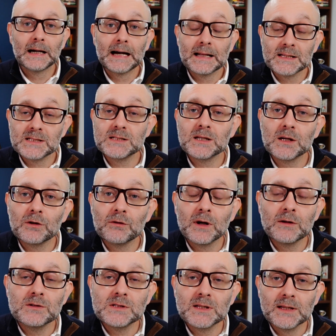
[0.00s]
And stick
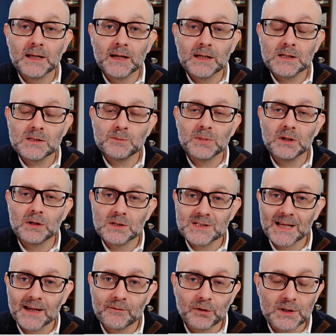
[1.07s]
around to the end because
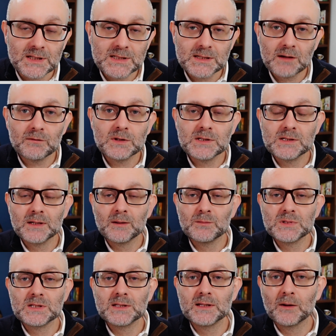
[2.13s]
I've got 7
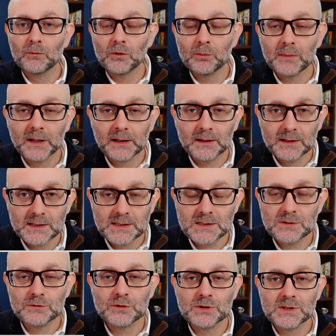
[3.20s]
tips that will make
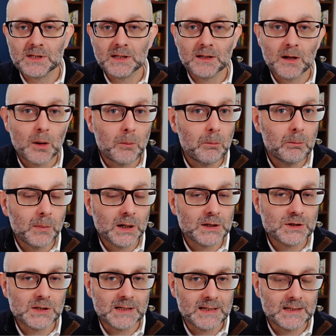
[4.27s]
this routine
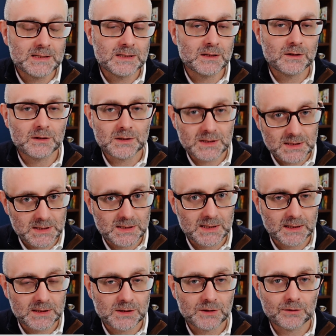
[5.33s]
much easier to
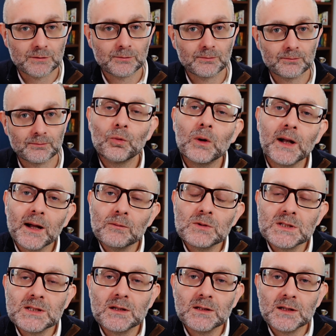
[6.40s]
stick to. When I
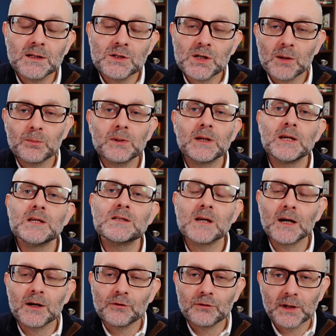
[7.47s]
was studying Japanese,
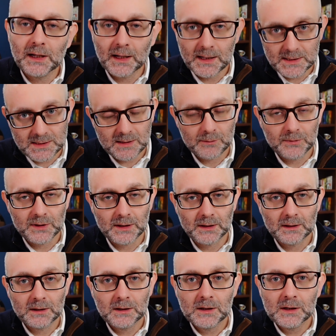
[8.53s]
I realized something.